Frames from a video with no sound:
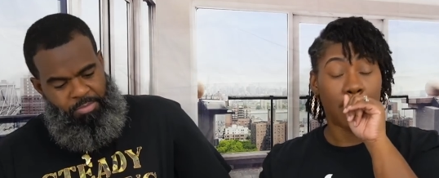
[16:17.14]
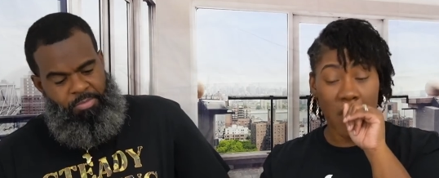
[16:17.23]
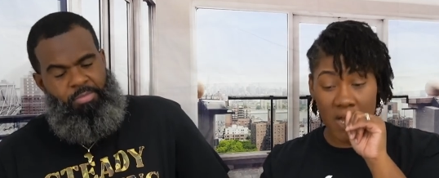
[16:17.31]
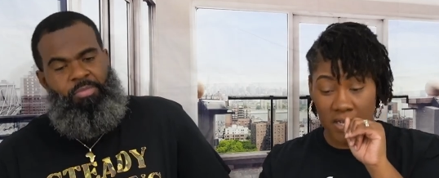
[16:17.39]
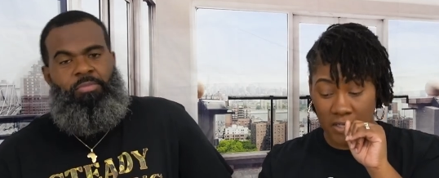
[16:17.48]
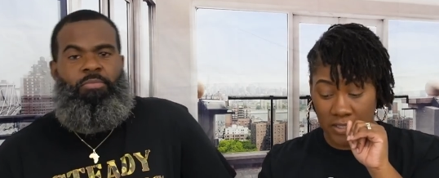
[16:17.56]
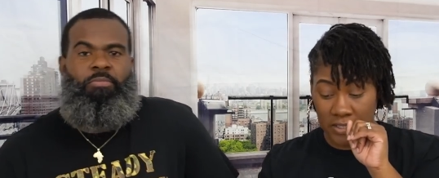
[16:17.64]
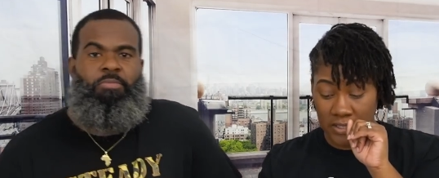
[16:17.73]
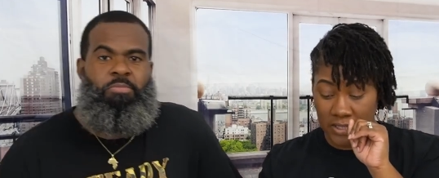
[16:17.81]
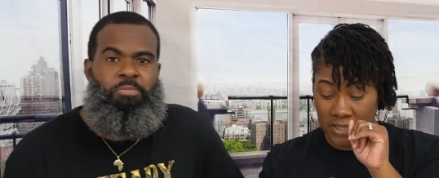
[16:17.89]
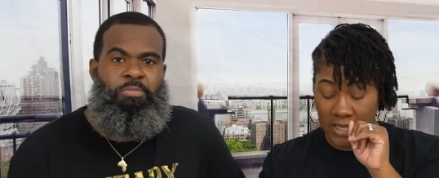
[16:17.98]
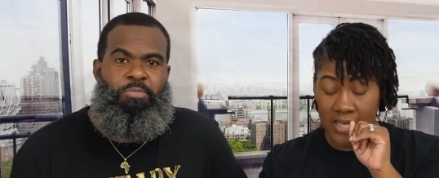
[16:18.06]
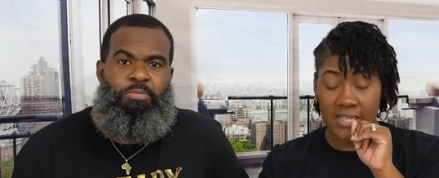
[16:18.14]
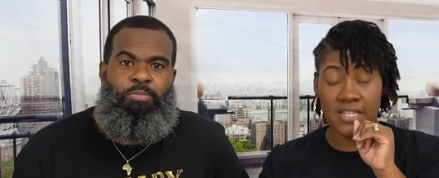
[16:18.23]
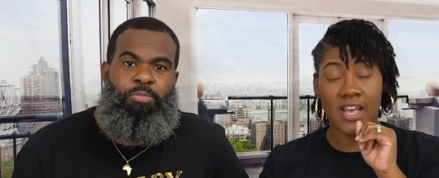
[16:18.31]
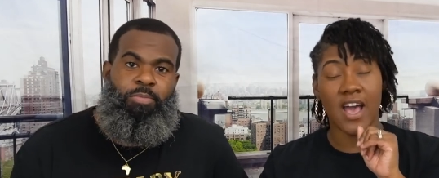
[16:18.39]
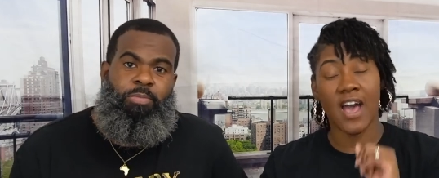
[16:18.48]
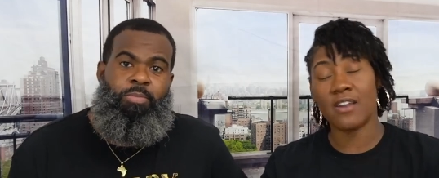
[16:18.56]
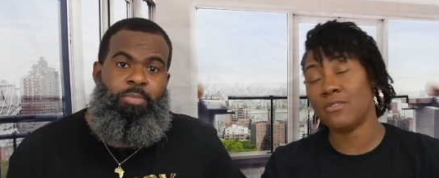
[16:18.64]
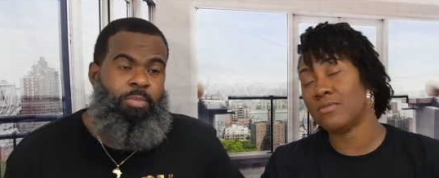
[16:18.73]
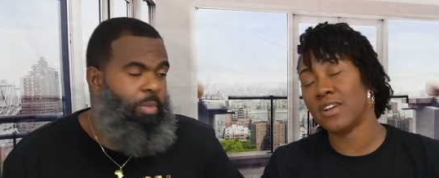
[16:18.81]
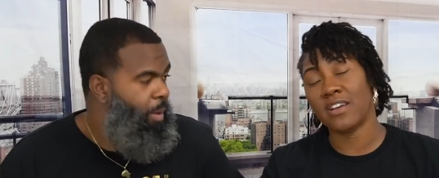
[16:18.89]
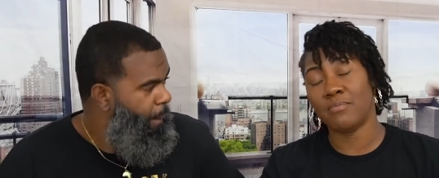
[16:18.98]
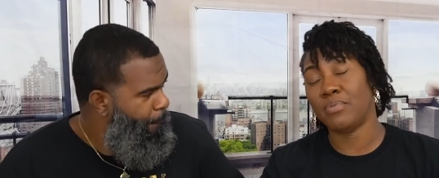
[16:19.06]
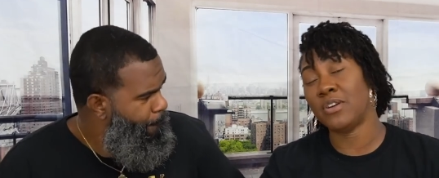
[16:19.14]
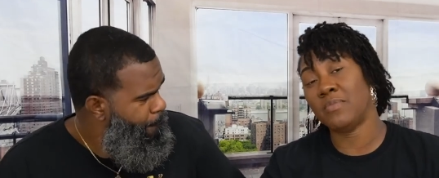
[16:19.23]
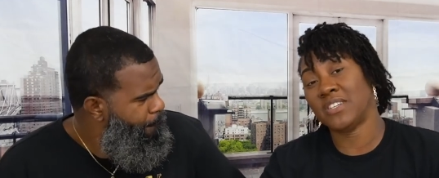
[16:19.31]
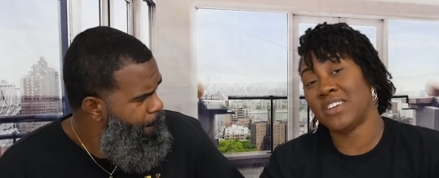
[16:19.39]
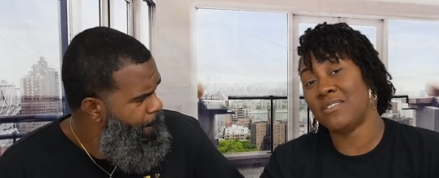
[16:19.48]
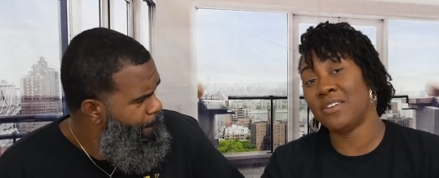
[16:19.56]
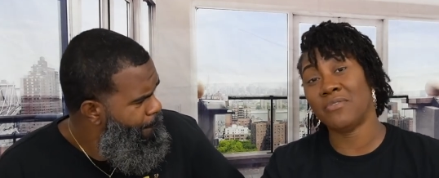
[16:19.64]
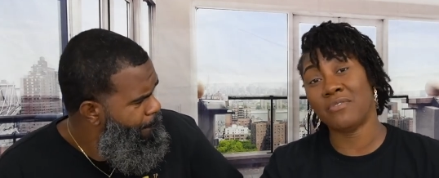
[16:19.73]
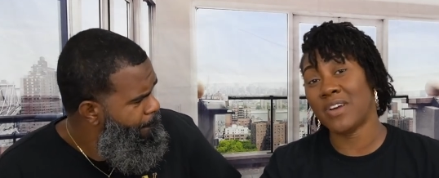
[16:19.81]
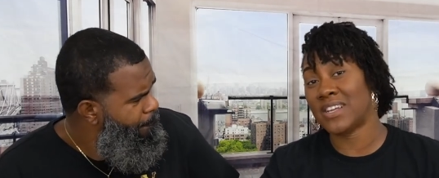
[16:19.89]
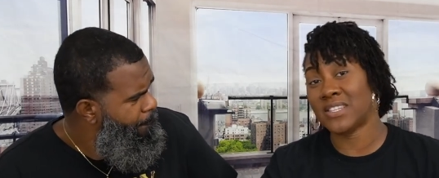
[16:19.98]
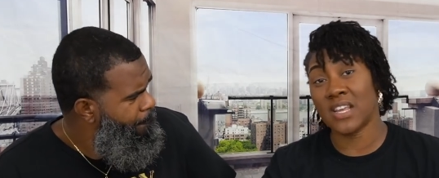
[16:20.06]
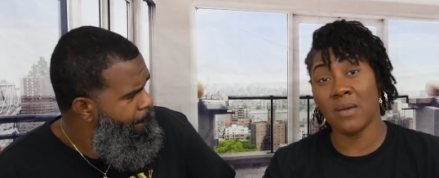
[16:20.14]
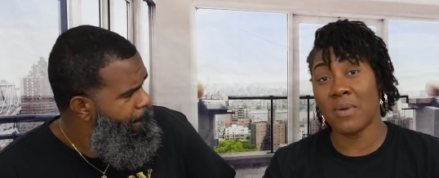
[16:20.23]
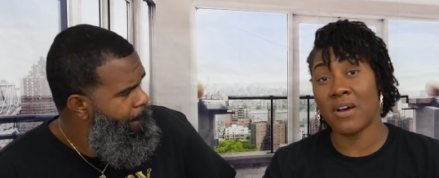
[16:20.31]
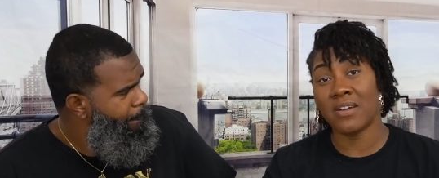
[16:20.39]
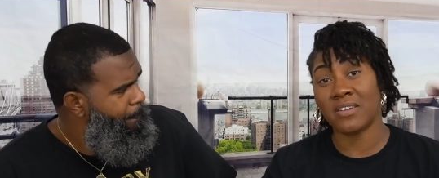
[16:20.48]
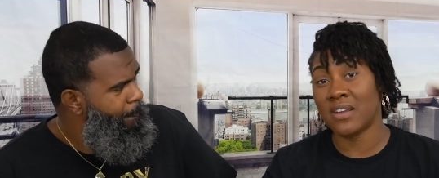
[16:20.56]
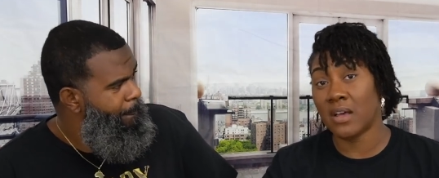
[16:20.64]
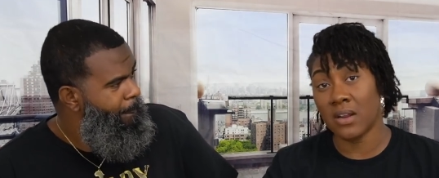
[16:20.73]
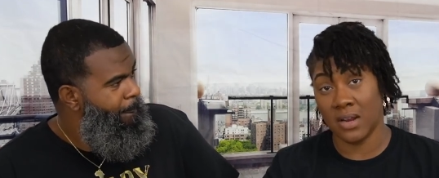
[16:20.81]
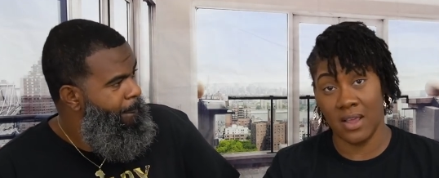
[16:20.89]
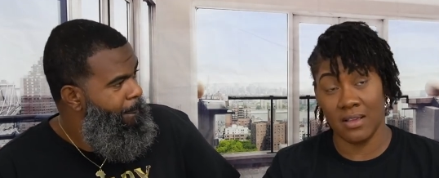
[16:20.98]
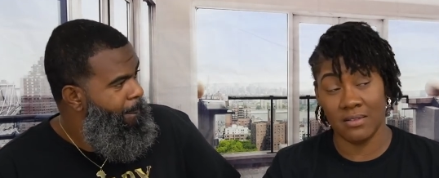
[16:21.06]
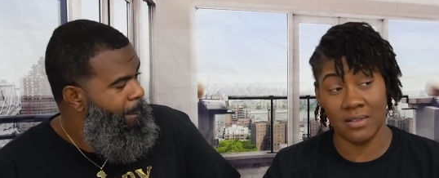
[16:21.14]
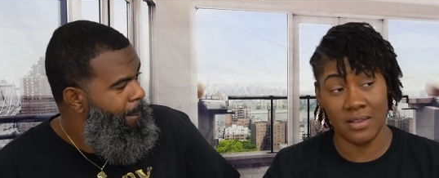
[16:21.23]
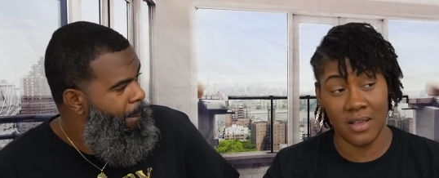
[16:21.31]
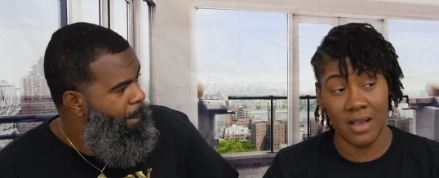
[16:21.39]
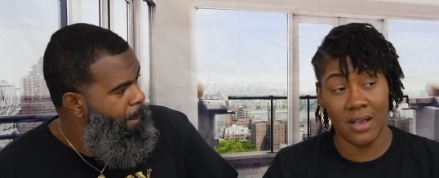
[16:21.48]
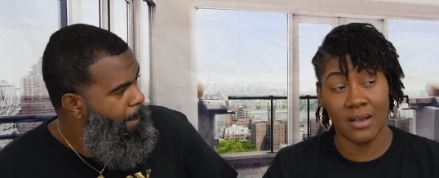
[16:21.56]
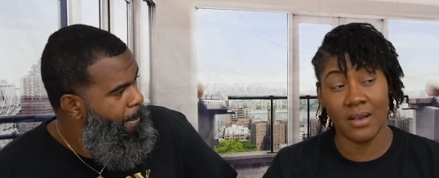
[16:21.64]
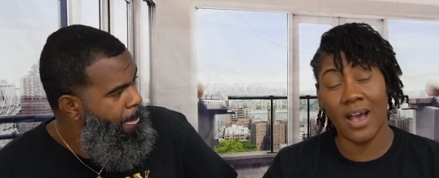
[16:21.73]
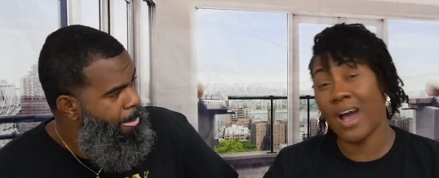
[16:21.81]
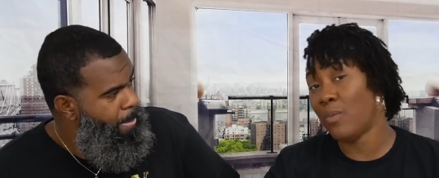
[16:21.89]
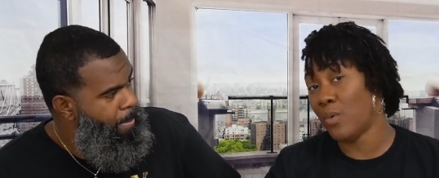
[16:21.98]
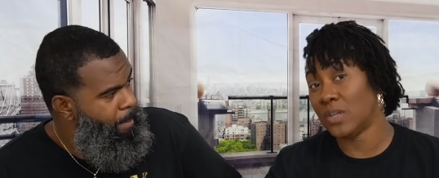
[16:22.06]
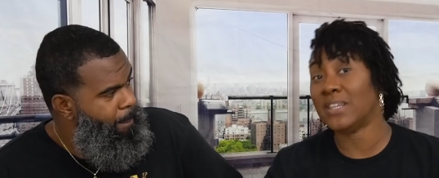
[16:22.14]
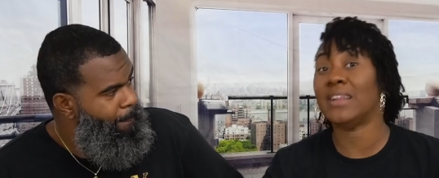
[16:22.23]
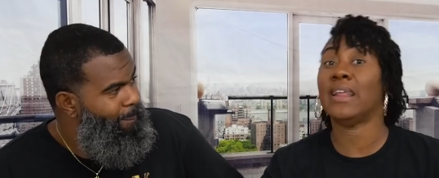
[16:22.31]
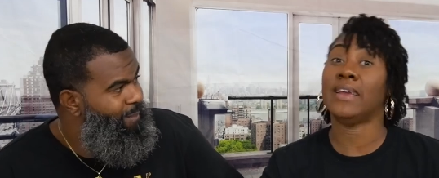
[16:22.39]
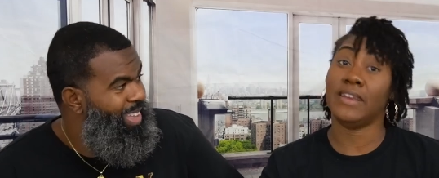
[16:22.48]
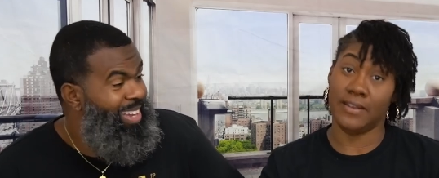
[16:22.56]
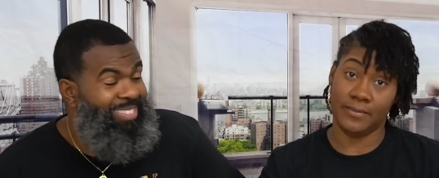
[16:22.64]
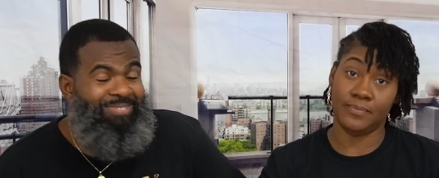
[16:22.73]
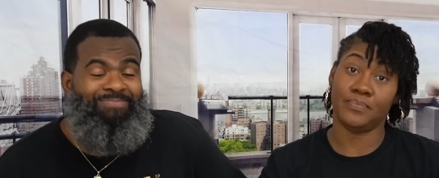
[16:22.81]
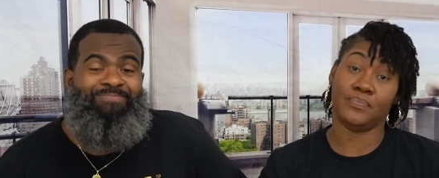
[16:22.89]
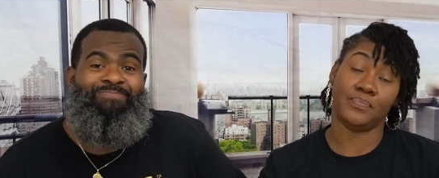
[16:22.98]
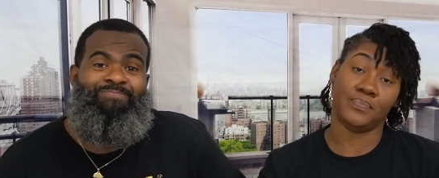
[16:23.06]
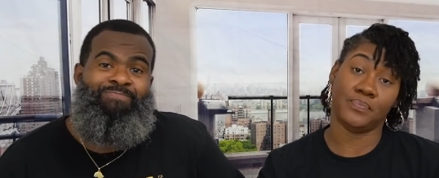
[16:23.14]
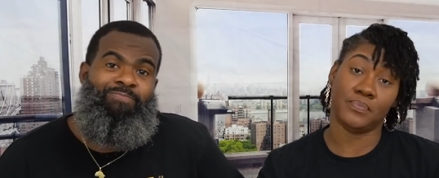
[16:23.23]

Speaker 1: But he said, I don't pretty much I don't give a rat's say about none of that. I want the land. Mm-hmm.